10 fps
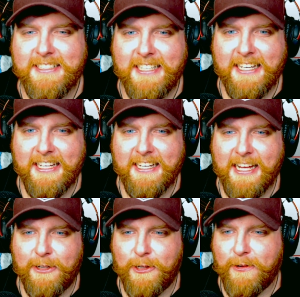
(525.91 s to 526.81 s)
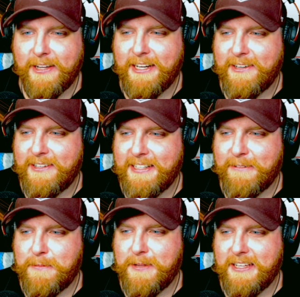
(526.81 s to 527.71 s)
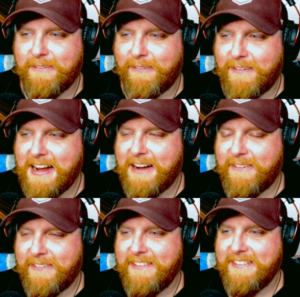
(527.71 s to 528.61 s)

in Illinois here. That would be wow.